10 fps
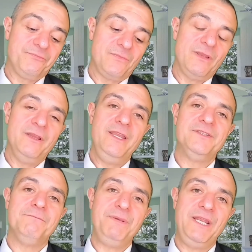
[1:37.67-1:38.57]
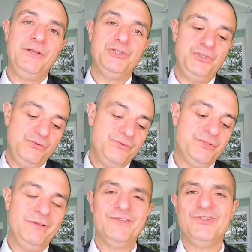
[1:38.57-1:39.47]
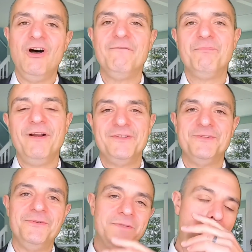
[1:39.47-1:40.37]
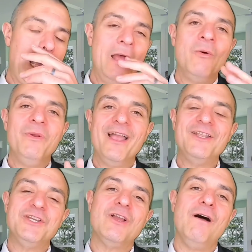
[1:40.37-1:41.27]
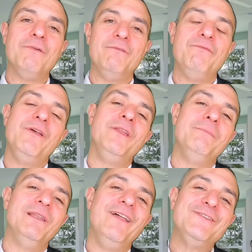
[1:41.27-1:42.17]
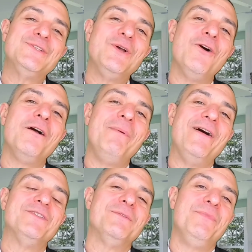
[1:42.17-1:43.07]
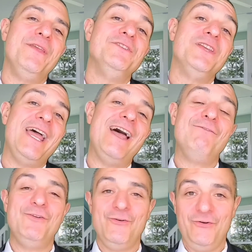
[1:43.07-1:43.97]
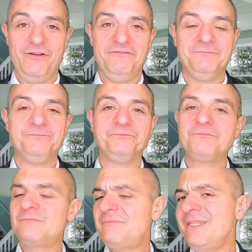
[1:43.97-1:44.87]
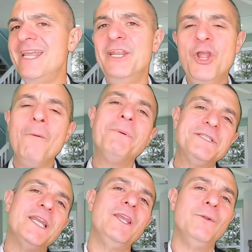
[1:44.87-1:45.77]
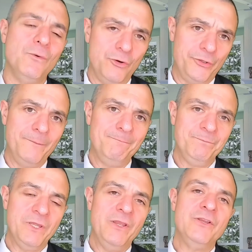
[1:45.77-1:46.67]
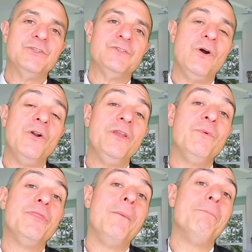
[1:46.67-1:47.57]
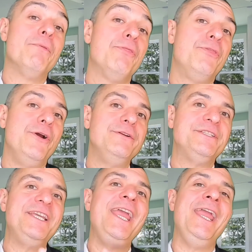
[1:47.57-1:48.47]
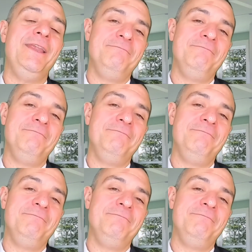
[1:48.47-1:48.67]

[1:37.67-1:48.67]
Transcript: eat some peanut chews, soft pretzels. We got you covered in Philly, but let's talk about some things you haven't heard of. And in no particular order, starting with number 13,